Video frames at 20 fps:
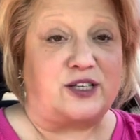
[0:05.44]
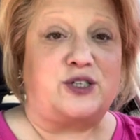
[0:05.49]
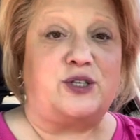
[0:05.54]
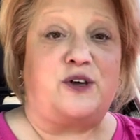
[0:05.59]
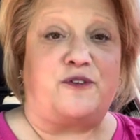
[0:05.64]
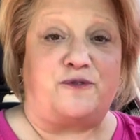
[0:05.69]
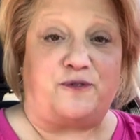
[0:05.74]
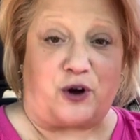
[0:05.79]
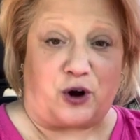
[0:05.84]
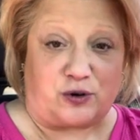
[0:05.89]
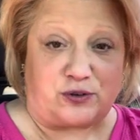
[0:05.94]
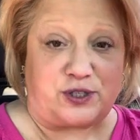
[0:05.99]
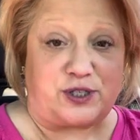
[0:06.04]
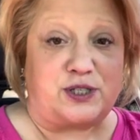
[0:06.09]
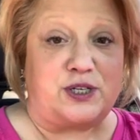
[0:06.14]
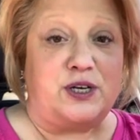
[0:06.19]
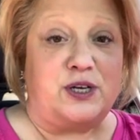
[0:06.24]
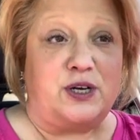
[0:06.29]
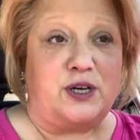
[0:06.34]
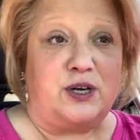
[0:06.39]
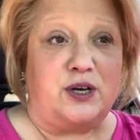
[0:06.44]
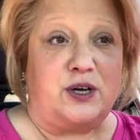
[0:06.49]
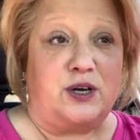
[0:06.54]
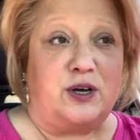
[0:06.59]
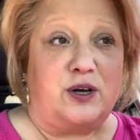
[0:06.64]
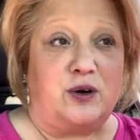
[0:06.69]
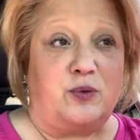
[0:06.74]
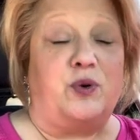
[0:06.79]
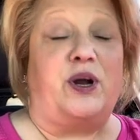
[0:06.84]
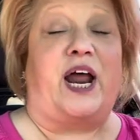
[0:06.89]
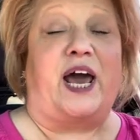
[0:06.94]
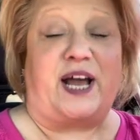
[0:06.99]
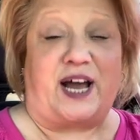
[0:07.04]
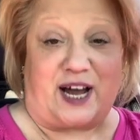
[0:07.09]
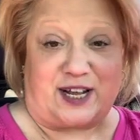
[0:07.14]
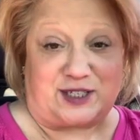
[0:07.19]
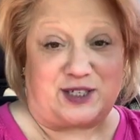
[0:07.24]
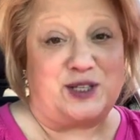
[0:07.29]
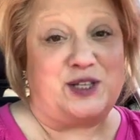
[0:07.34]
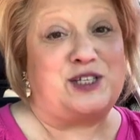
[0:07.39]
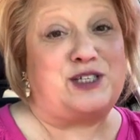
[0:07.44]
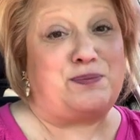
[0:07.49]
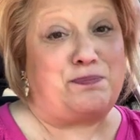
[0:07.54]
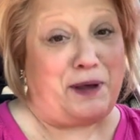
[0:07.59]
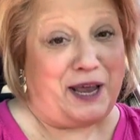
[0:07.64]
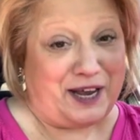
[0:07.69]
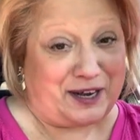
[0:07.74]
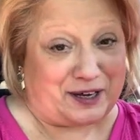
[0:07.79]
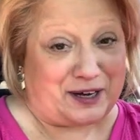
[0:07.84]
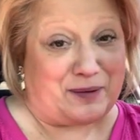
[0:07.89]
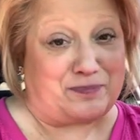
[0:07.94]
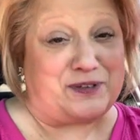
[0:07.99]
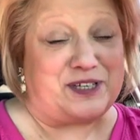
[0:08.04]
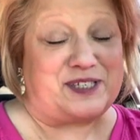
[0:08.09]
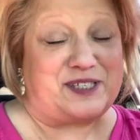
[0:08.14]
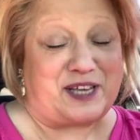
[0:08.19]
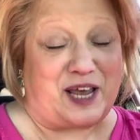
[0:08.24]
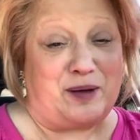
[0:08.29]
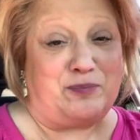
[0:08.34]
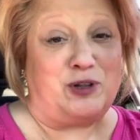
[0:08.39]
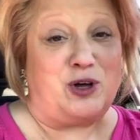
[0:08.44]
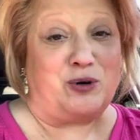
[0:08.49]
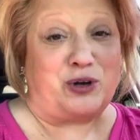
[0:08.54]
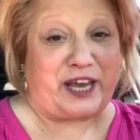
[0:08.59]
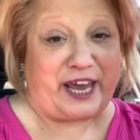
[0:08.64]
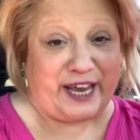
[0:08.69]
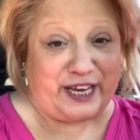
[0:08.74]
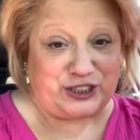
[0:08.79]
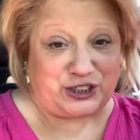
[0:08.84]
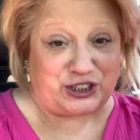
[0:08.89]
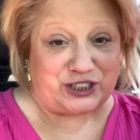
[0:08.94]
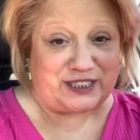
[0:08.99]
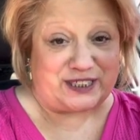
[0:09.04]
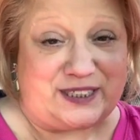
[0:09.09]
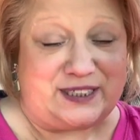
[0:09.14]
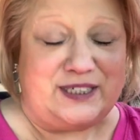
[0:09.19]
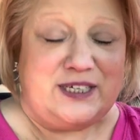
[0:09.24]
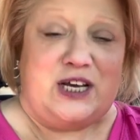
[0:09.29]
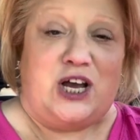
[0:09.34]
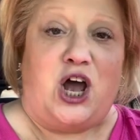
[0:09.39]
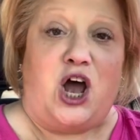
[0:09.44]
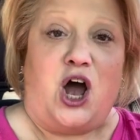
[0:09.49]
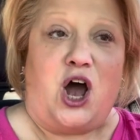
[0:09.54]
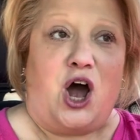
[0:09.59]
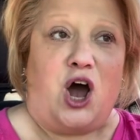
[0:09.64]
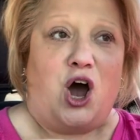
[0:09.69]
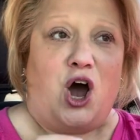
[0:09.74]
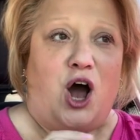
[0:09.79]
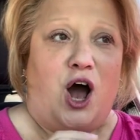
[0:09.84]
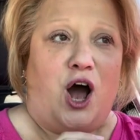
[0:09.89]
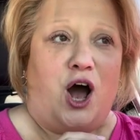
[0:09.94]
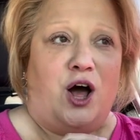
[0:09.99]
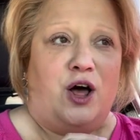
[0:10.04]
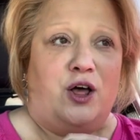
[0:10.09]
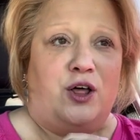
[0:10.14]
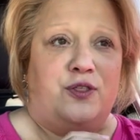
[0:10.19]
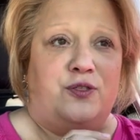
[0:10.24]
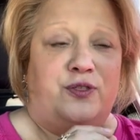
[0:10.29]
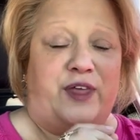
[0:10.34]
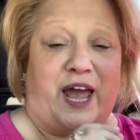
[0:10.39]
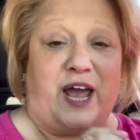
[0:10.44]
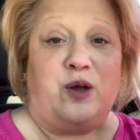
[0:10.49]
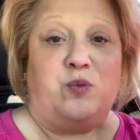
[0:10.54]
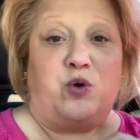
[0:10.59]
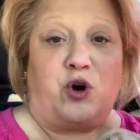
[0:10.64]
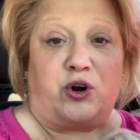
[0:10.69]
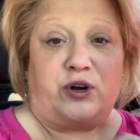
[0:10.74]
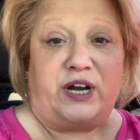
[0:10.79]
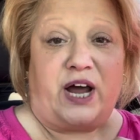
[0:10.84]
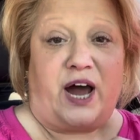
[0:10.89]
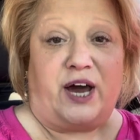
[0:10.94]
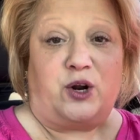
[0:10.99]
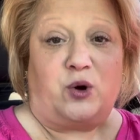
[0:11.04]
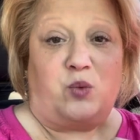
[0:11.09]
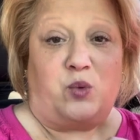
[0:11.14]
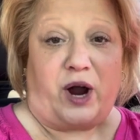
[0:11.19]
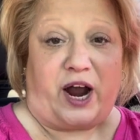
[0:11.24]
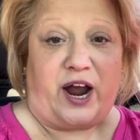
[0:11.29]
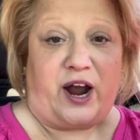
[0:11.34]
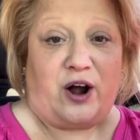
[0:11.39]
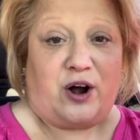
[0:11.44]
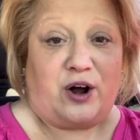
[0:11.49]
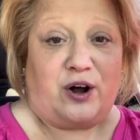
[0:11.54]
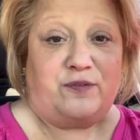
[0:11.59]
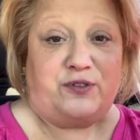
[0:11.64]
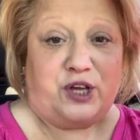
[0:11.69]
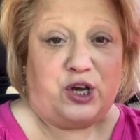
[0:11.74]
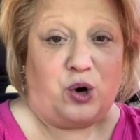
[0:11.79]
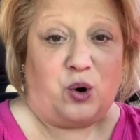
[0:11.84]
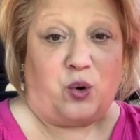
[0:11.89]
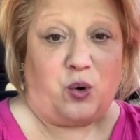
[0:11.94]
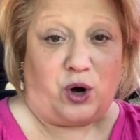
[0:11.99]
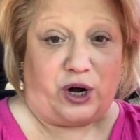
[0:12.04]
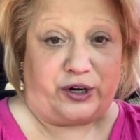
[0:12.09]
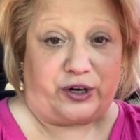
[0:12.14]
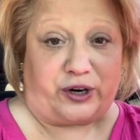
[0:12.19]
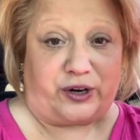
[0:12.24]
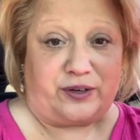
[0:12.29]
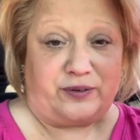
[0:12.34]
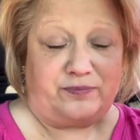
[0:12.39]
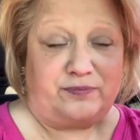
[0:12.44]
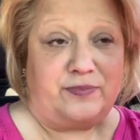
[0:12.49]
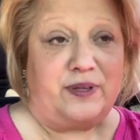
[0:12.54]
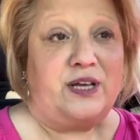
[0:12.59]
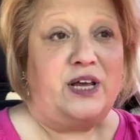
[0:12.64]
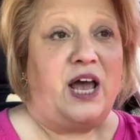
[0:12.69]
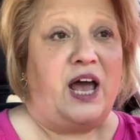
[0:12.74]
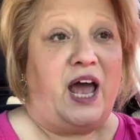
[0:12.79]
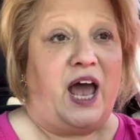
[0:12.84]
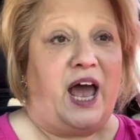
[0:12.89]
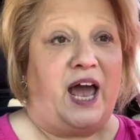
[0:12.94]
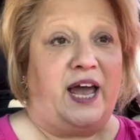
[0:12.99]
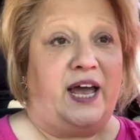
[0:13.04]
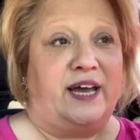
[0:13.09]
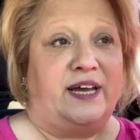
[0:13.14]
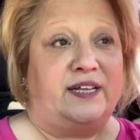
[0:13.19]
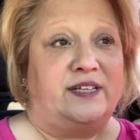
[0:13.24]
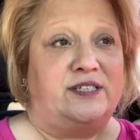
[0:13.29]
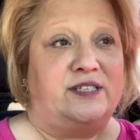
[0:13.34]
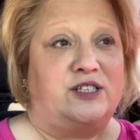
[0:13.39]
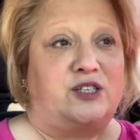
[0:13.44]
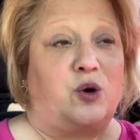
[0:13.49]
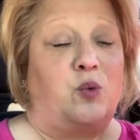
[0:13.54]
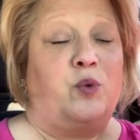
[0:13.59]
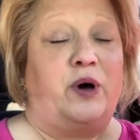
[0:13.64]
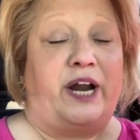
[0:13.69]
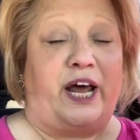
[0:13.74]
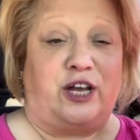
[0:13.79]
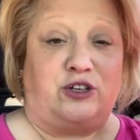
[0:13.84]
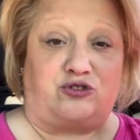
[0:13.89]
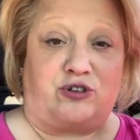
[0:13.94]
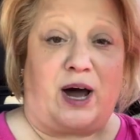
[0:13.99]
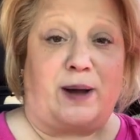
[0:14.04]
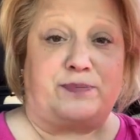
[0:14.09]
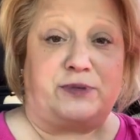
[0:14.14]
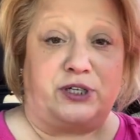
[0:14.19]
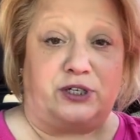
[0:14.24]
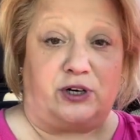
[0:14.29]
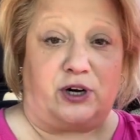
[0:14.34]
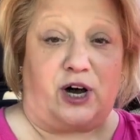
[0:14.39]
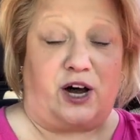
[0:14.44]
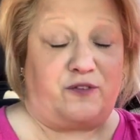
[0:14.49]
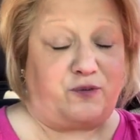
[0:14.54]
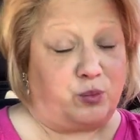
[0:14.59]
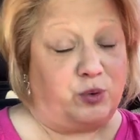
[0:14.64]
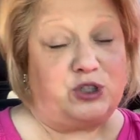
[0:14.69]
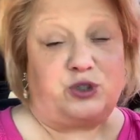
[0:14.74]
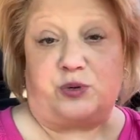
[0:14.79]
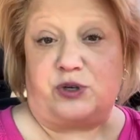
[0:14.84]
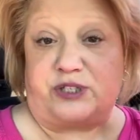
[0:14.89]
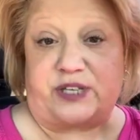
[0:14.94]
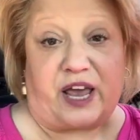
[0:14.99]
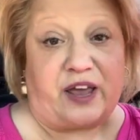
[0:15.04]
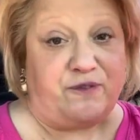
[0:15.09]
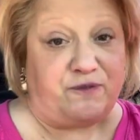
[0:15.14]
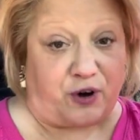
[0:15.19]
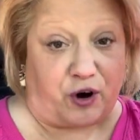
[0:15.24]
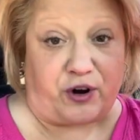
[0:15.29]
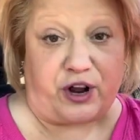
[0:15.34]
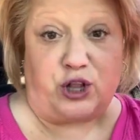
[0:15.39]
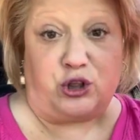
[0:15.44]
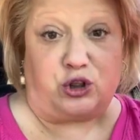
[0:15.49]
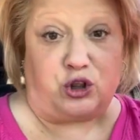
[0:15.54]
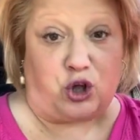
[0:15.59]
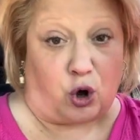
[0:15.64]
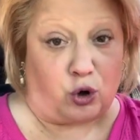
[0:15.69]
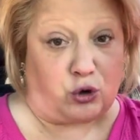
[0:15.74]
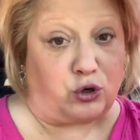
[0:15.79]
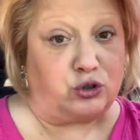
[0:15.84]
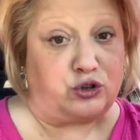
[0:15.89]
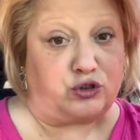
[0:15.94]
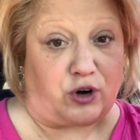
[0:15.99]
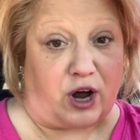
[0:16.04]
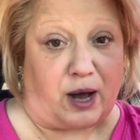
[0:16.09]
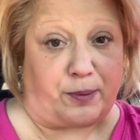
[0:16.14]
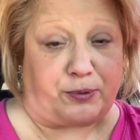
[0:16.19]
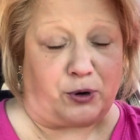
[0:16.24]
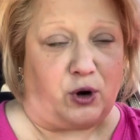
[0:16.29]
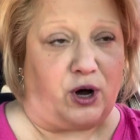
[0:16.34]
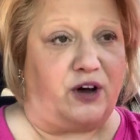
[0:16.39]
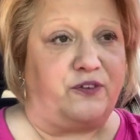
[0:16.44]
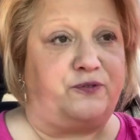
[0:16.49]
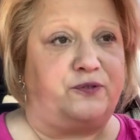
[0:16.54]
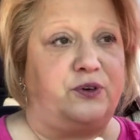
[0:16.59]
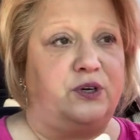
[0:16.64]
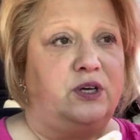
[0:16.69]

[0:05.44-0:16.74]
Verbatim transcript: to the first, when I got to this pickup, the same location, they were not aware of the order. And when I dropped it off, which was a very local drop off,